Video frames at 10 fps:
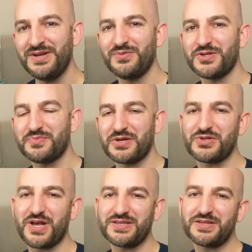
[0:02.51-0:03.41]
We
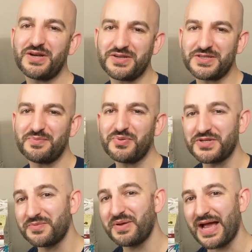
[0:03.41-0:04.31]
specialize in custom
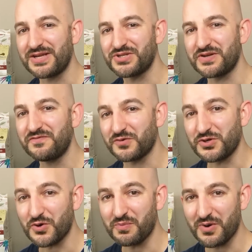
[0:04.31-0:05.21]
printed packaging for
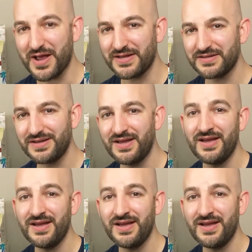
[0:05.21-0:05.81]
your brand.